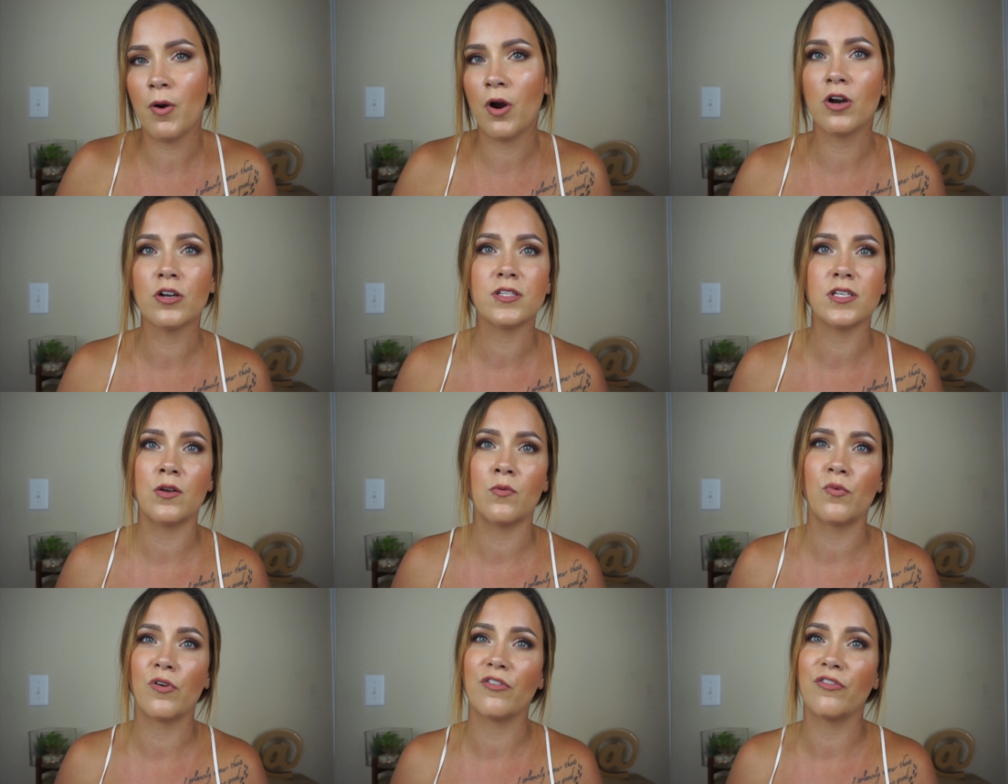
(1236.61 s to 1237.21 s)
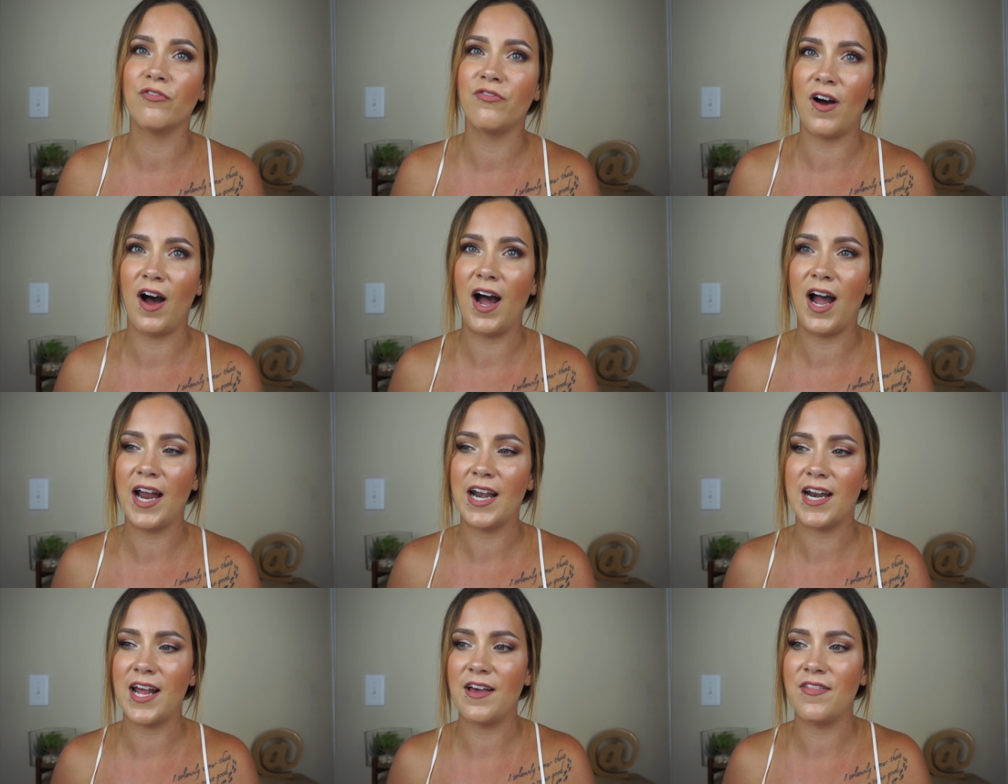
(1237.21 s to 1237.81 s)
person were
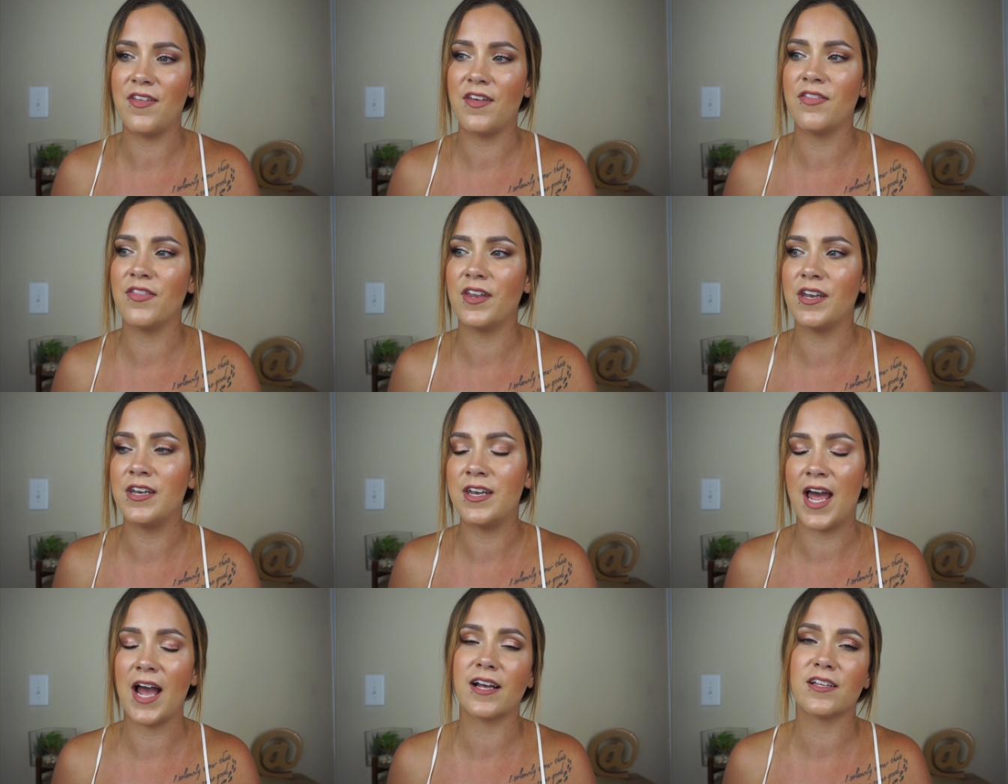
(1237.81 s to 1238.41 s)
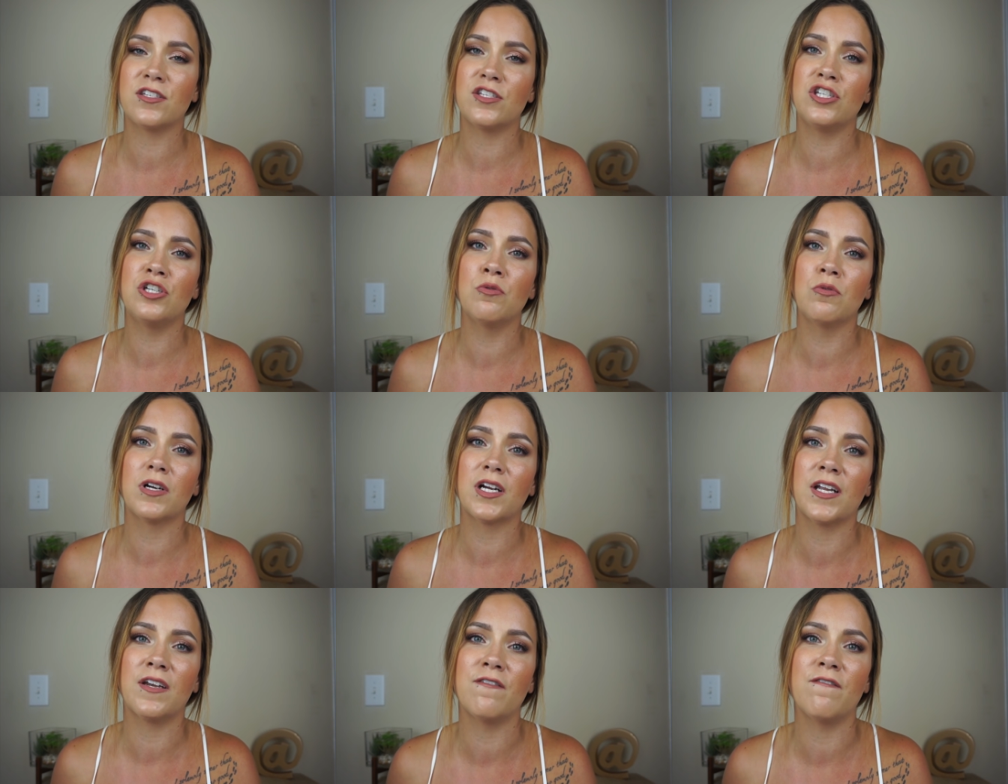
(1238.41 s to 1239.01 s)
fine and then the next you
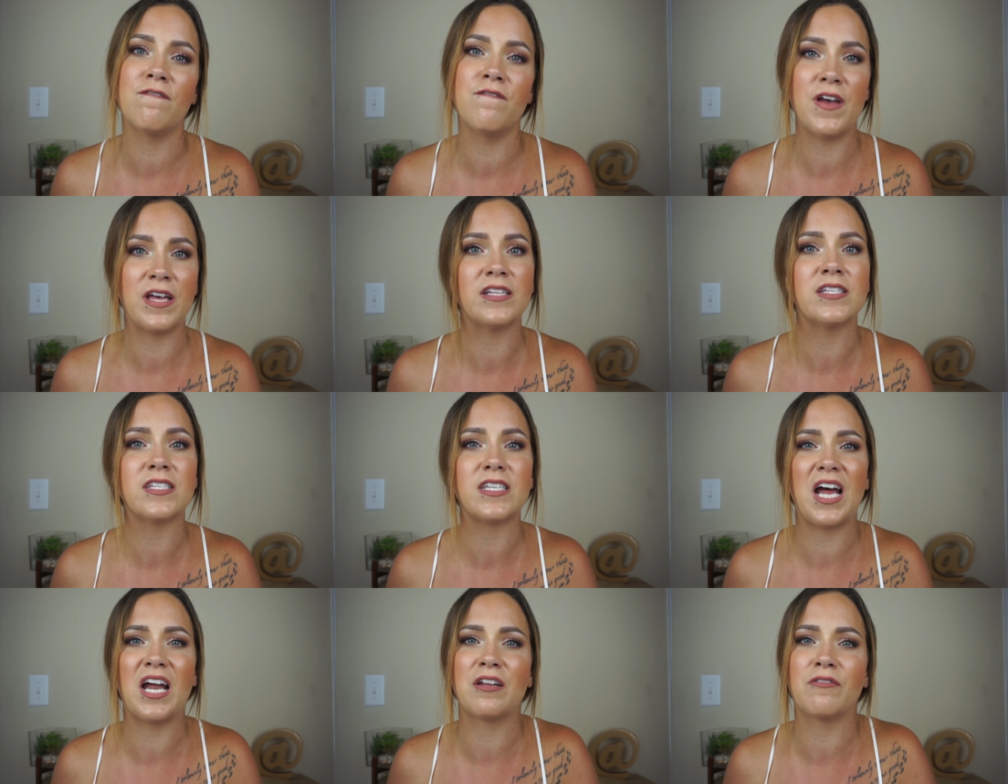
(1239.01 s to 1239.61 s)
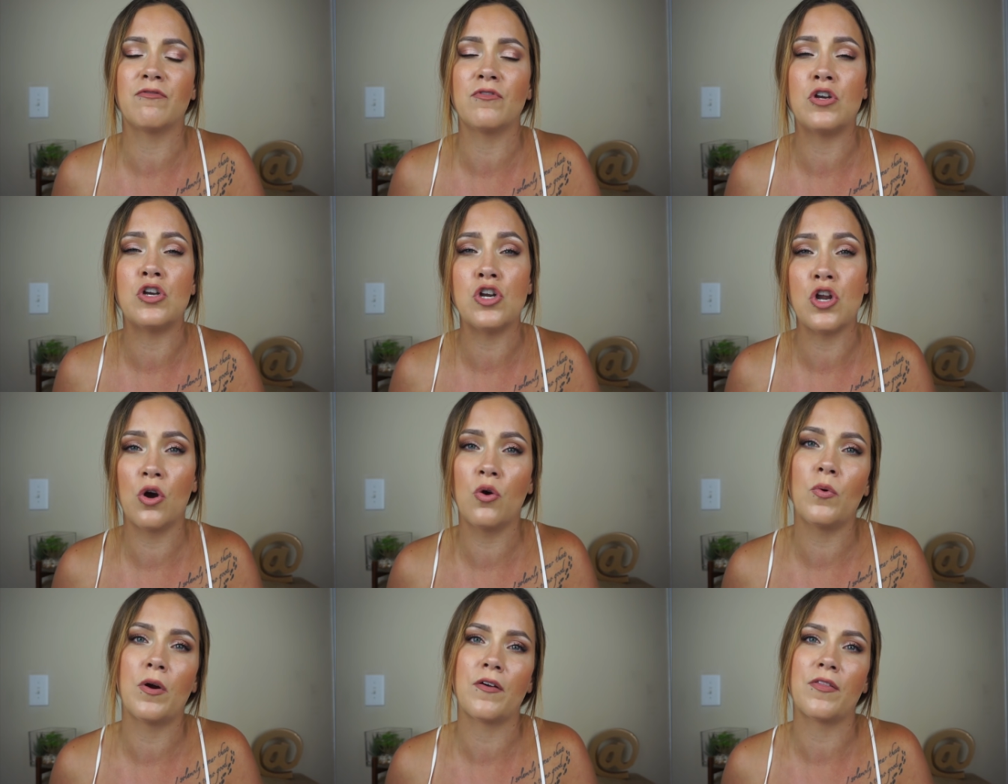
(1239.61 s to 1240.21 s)
were convinced out of
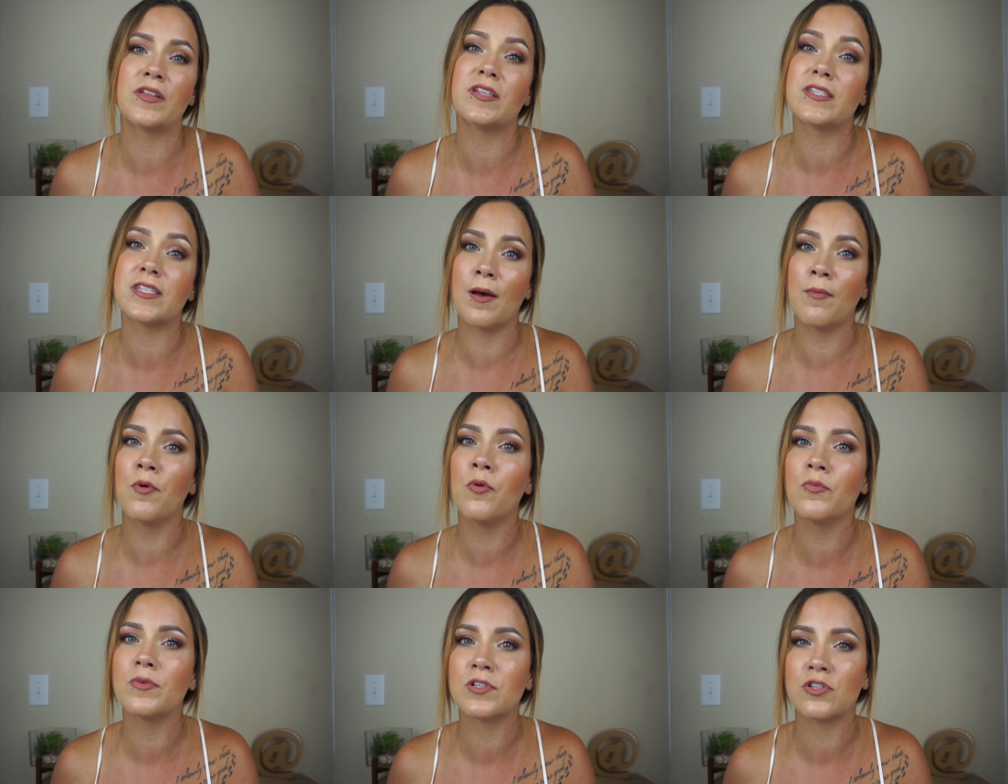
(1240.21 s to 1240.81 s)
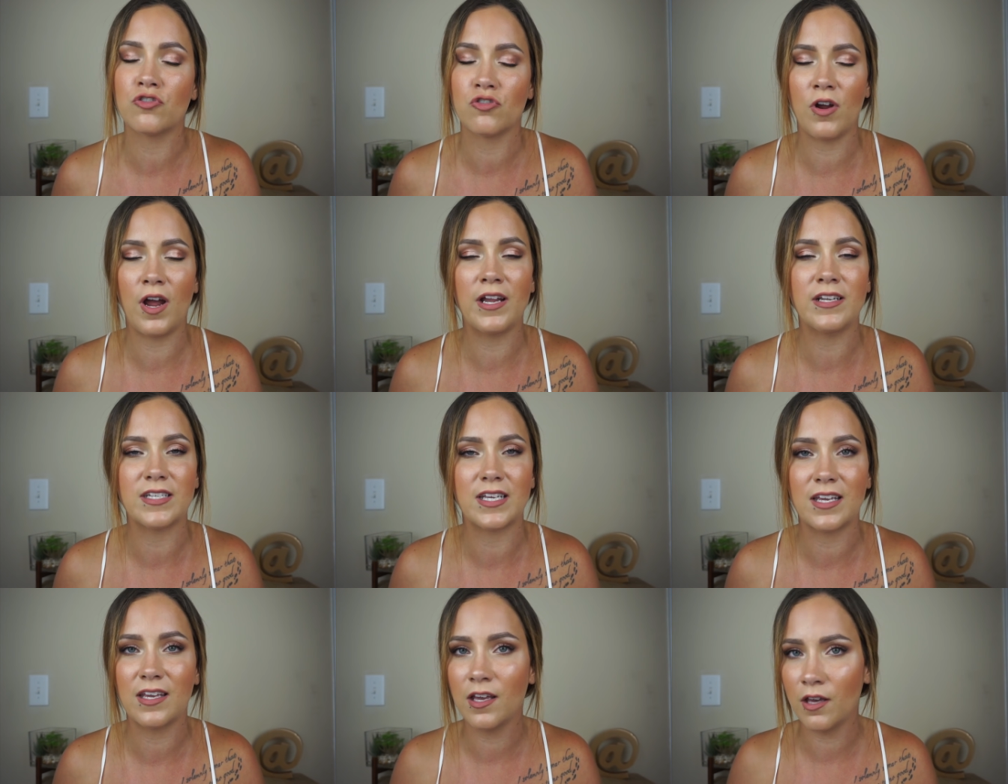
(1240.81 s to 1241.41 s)
nowhere that someone was trying
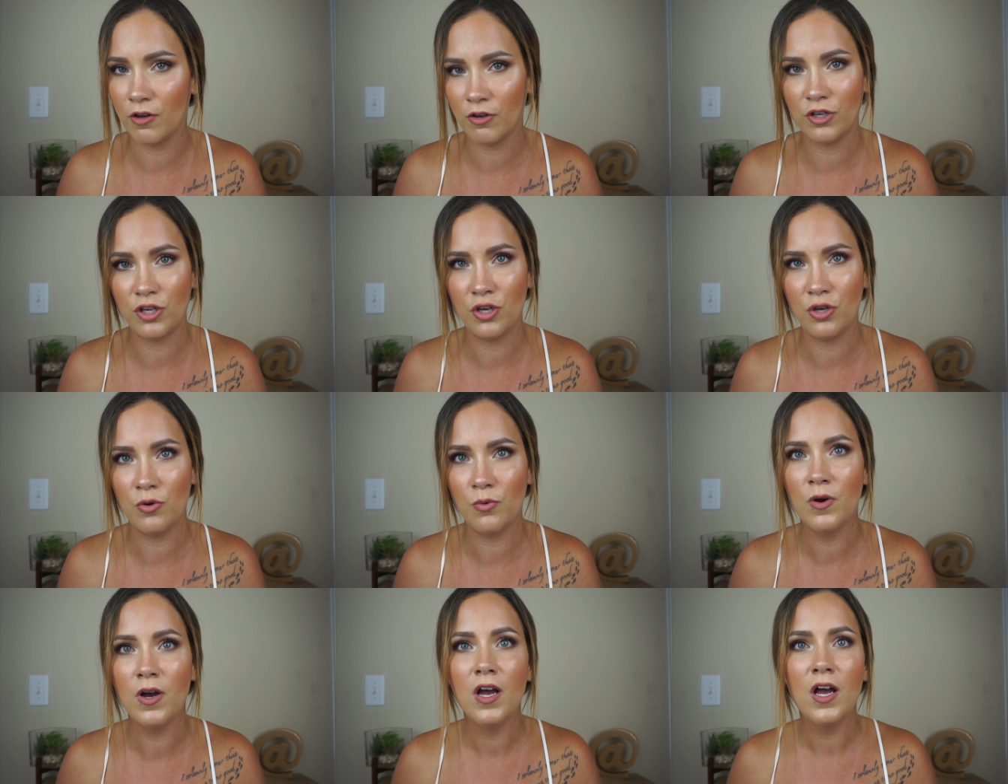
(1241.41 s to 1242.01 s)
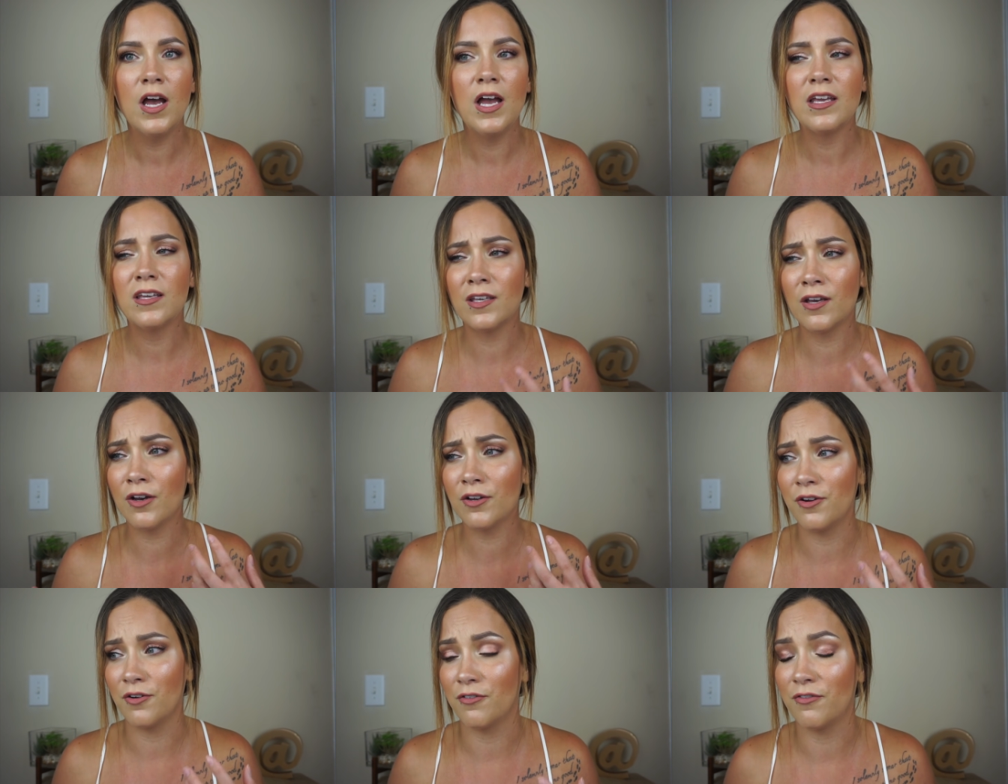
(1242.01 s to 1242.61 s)
to kill you,
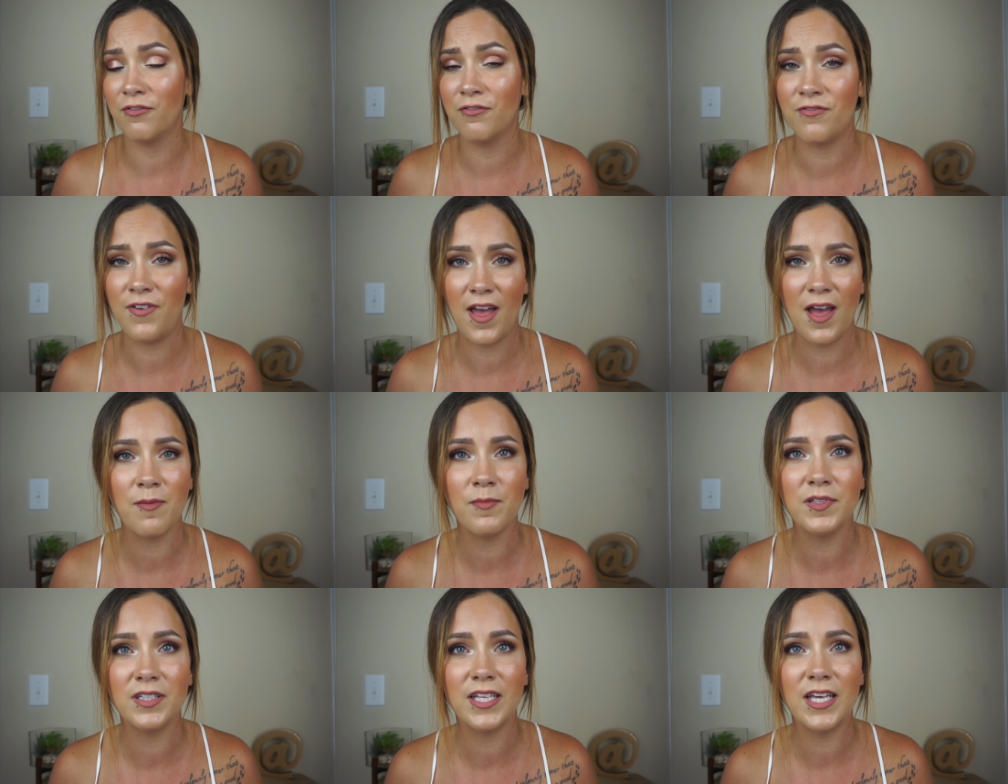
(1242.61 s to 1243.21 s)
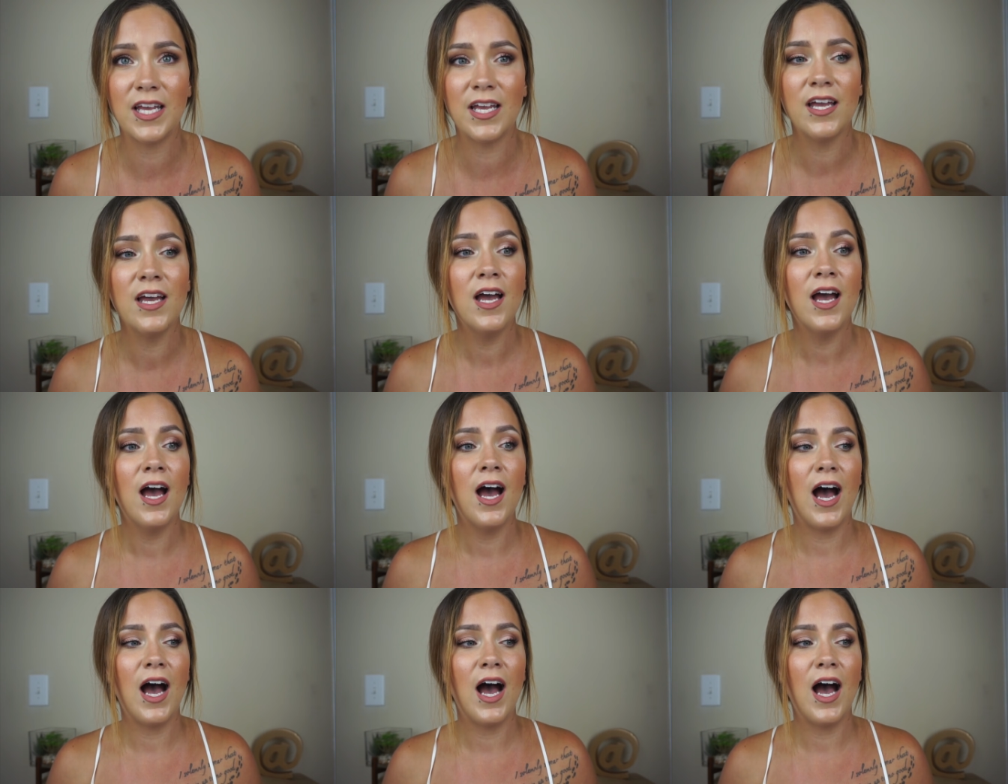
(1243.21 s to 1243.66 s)
kill your family.